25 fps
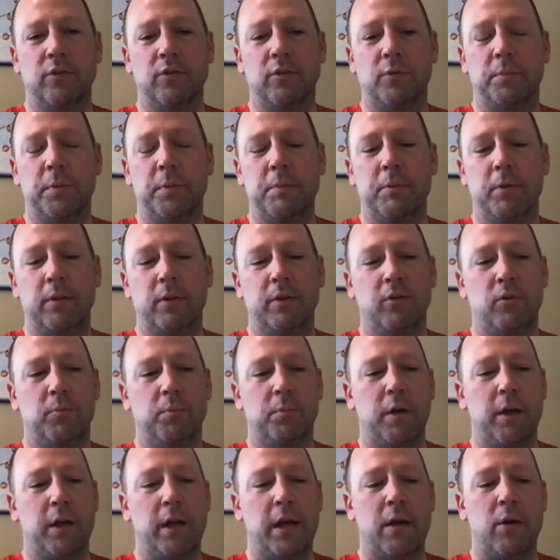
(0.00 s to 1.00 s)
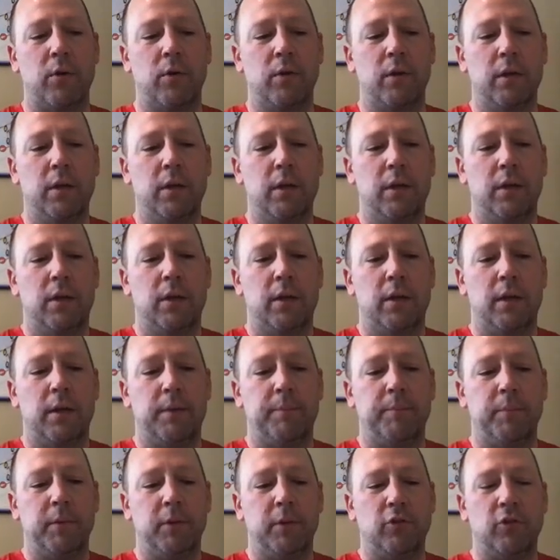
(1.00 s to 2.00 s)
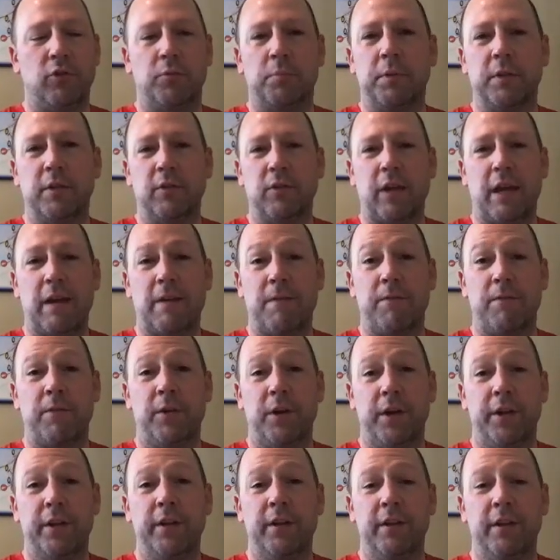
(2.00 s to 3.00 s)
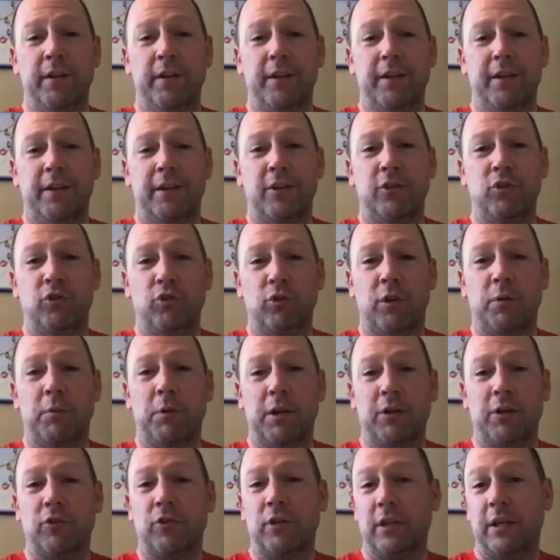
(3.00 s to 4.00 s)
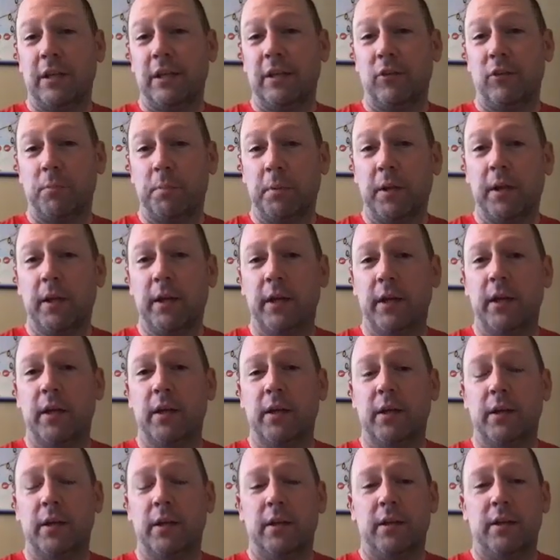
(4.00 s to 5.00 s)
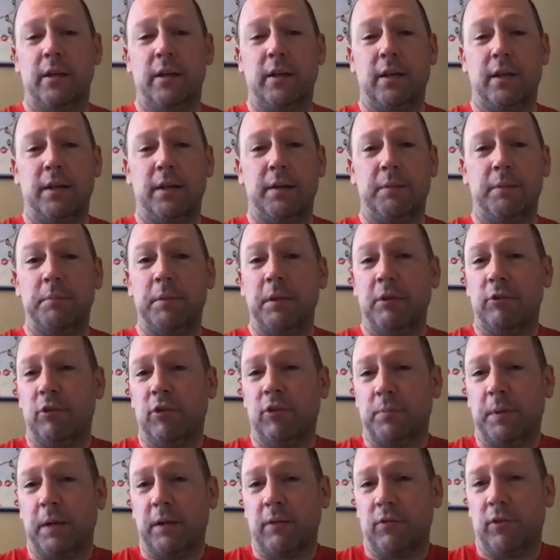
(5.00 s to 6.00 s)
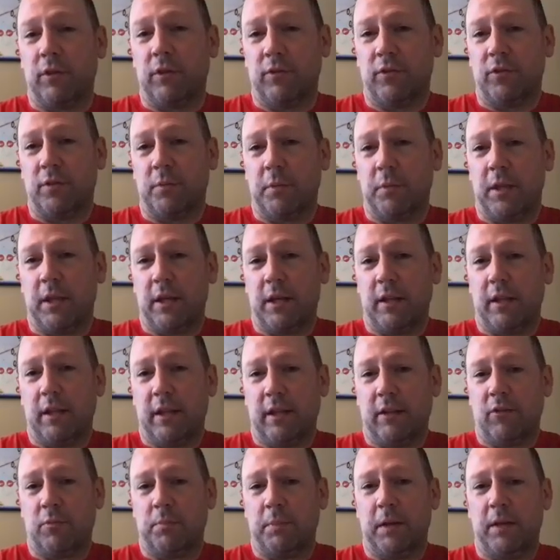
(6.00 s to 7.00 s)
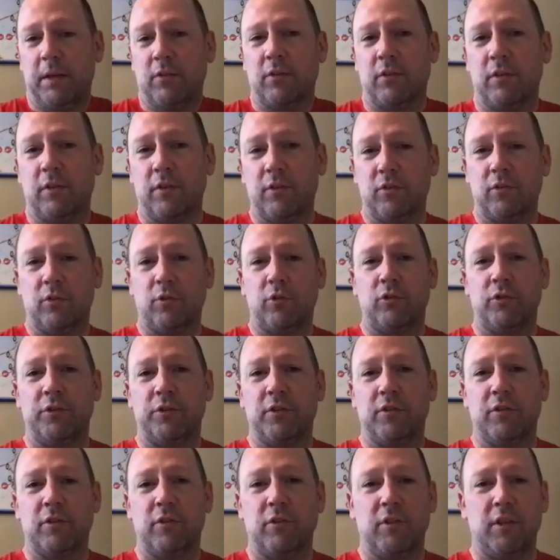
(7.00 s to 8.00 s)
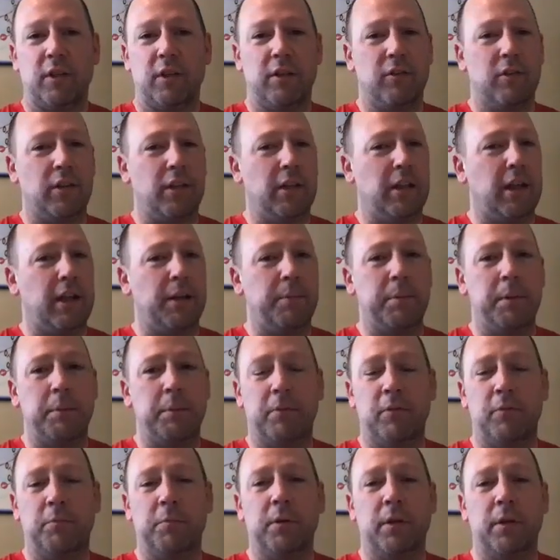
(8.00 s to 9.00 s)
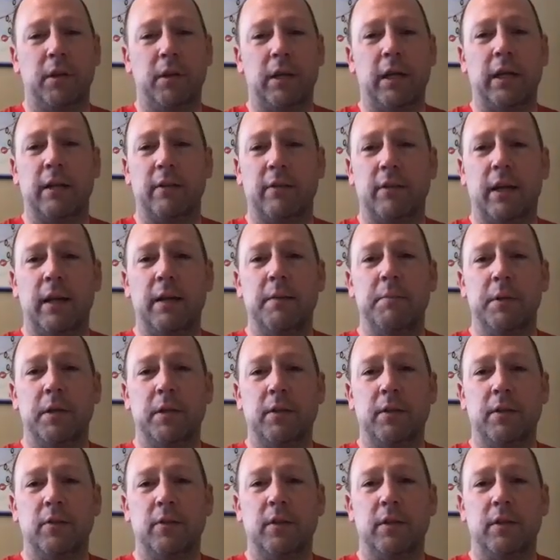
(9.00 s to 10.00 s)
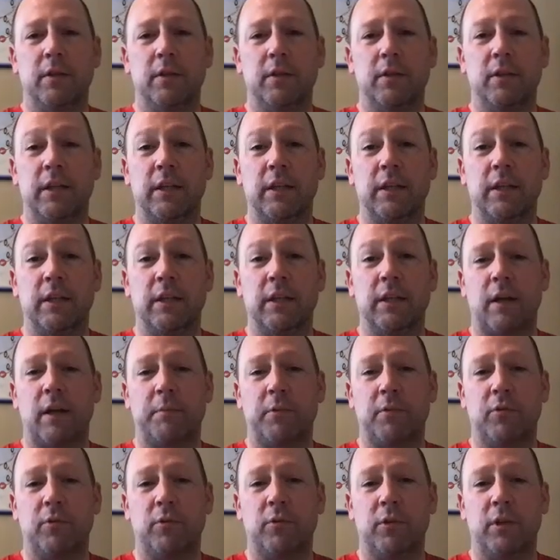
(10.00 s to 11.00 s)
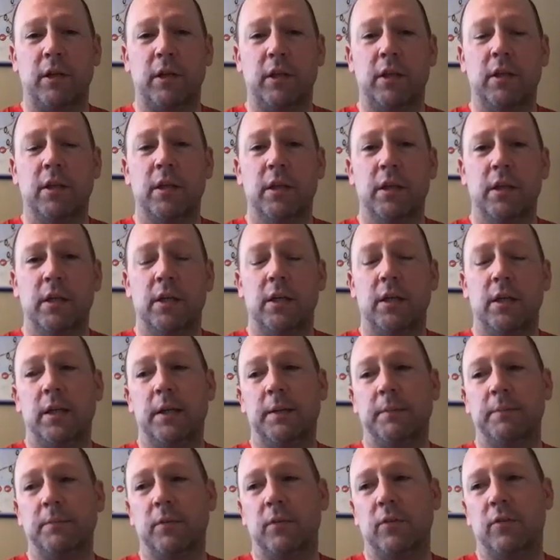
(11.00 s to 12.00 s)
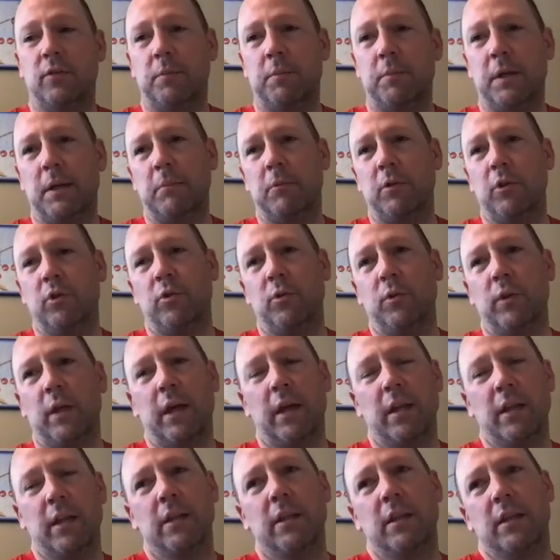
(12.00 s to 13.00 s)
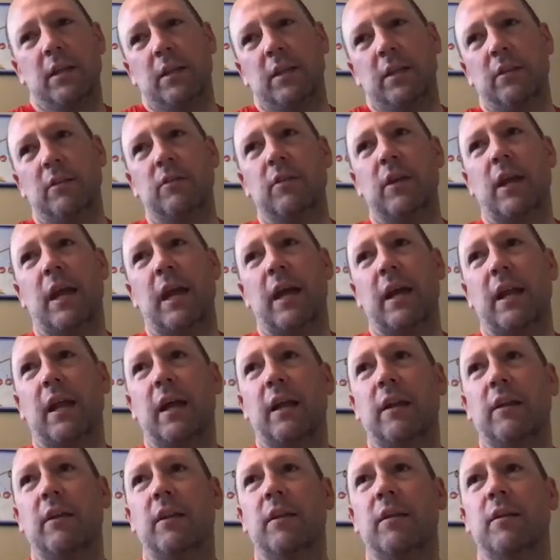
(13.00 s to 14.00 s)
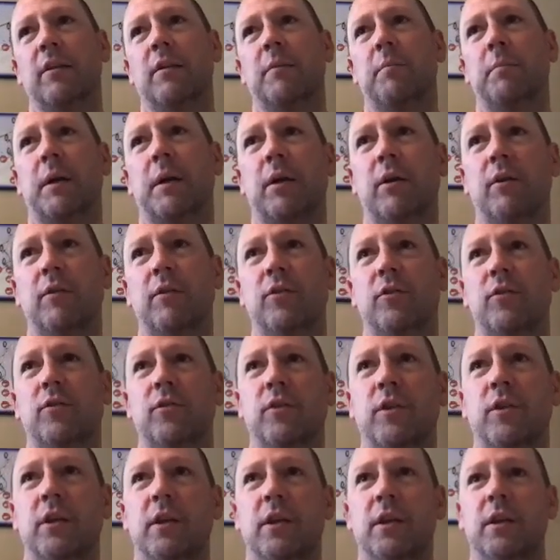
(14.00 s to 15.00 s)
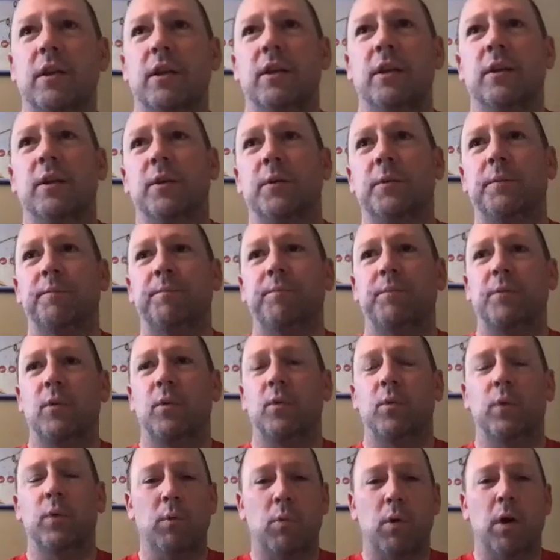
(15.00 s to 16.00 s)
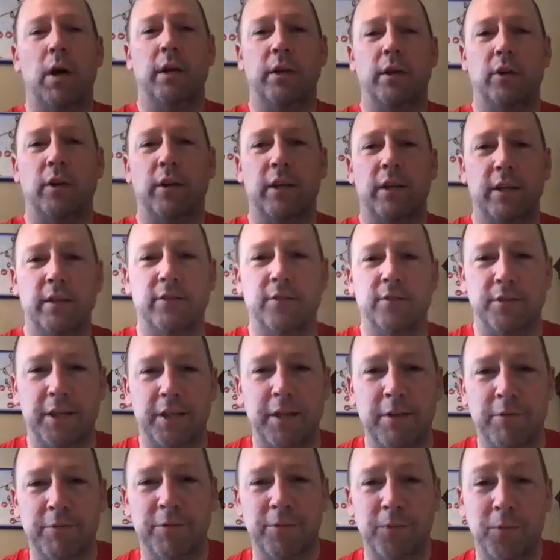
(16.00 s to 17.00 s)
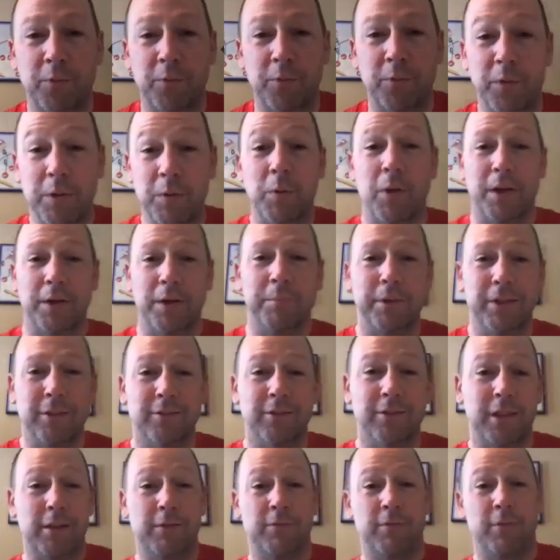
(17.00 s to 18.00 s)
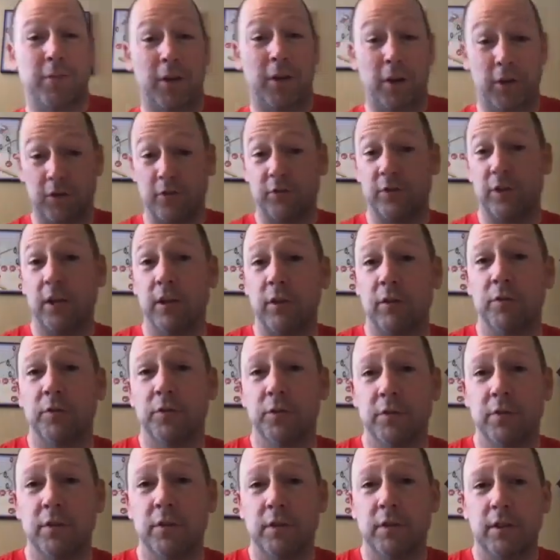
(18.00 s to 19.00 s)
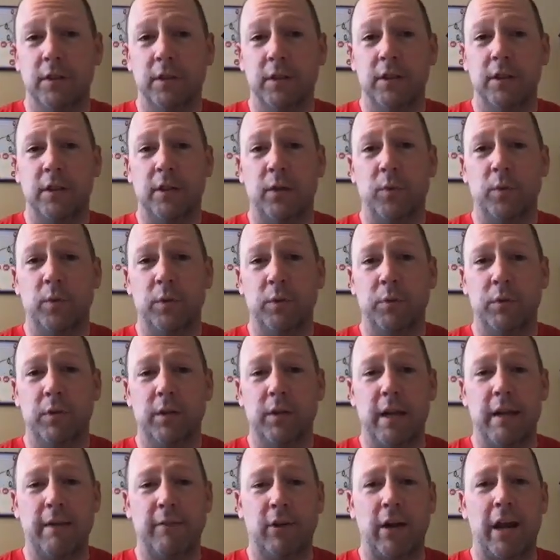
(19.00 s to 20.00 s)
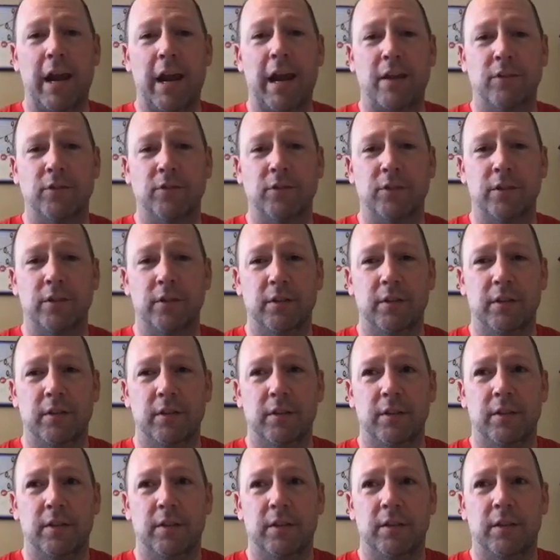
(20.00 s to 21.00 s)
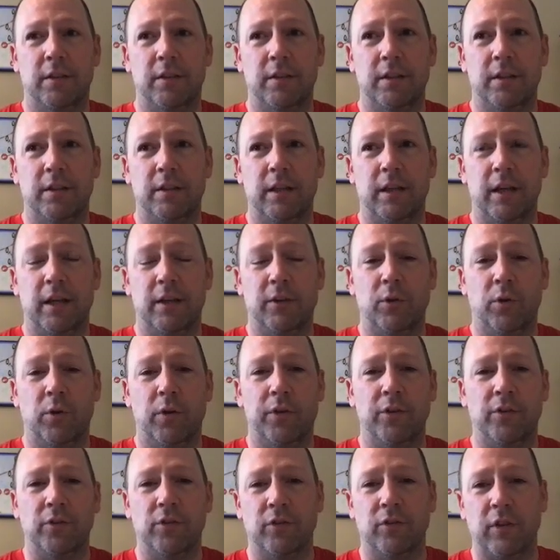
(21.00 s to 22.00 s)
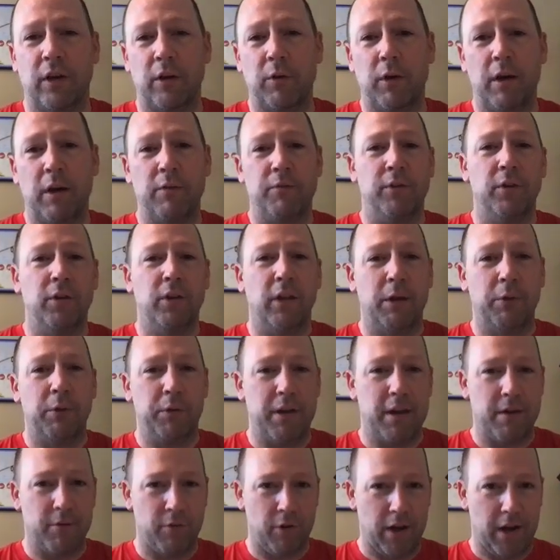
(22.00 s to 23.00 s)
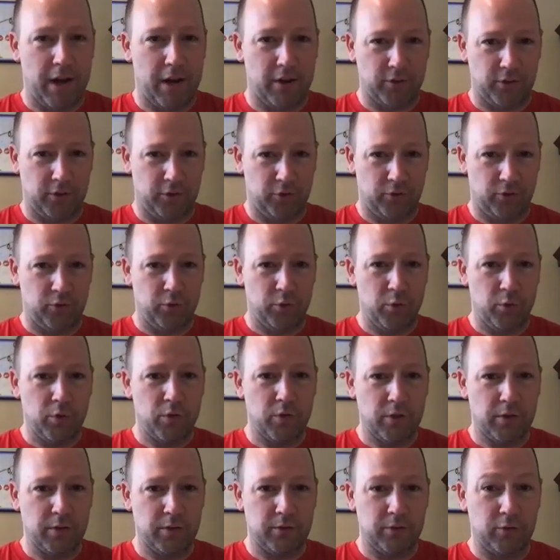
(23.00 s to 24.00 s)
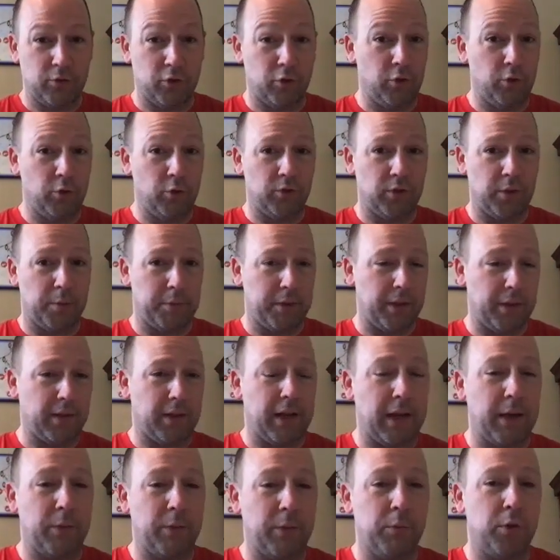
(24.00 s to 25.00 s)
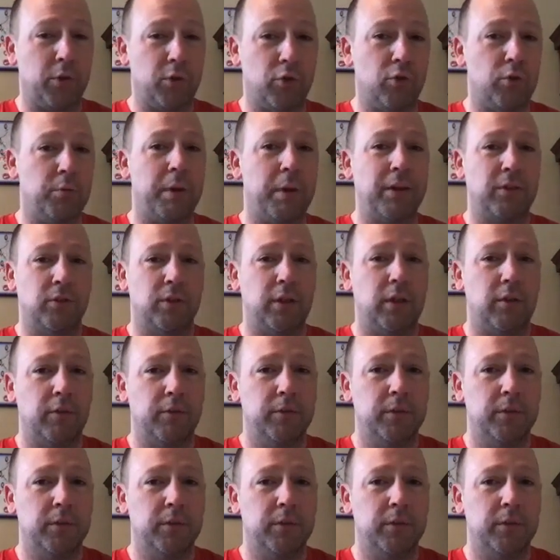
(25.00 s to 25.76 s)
people can spread out. But just please have fun, enjoy watching the kids play, and be respectful of some of that space and the social distancing, because a lot of people have put a lot of time in to give us this opportunity to be able to do that. And to add on to the parents is, you know, we want your kids safe. We want to be safe ourselves. We would never ask, I know this is how I feel, I would never ask a student to do something that I wouldn't do myself